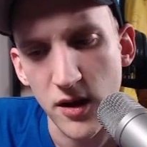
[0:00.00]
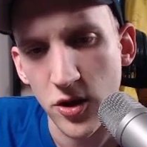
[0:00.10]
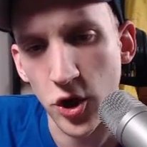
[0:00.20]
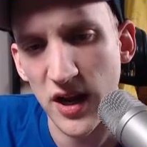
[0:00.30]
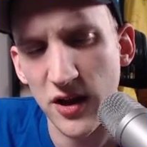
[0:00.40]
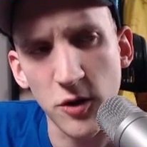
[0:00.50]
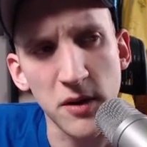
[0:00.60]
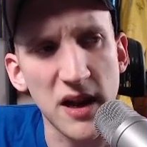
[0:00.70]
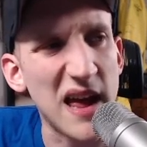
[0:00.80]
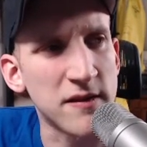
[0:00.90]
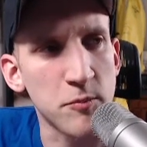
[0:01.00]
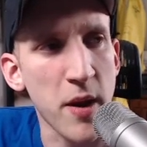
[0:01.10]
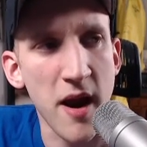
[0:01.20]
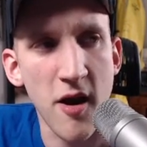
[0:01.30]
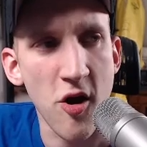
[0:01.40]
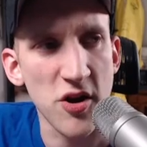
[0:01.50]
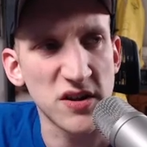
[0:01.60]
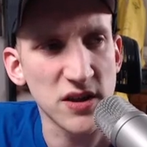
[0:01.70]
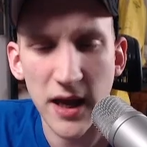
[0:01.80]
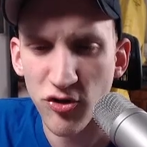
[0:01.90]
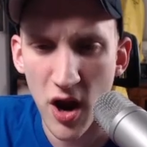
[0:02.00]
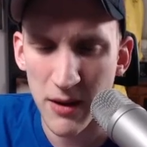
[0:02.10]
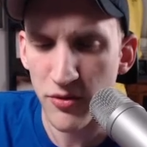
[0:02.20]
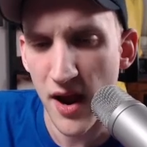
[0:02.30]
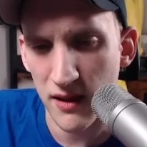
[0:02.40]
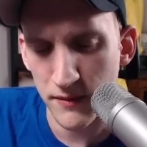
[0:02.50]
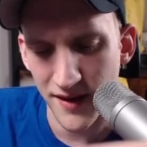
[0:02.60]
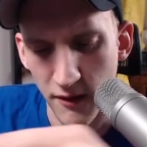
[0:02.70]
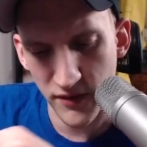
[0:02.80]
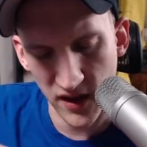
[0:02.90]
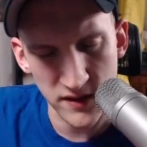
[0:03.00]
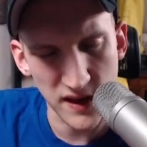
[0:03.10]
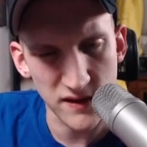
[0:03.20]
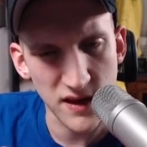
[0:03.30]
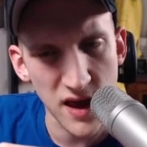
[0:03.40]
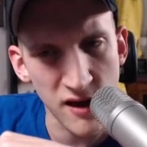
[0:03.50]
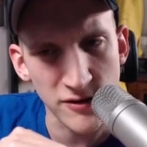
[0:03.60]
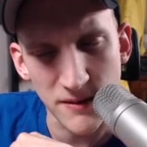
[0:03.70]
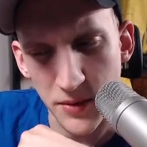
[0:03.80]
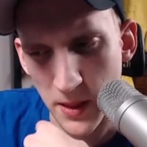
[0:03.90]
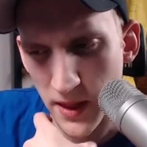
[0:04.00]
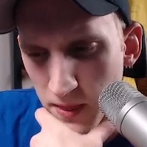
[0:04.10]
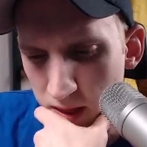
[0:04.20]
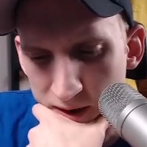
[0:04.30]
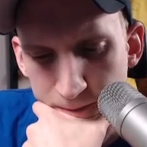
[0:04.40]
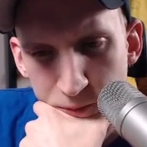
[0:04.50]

Could mean he has a pair and is like trying to protect himself against ace king or something like that.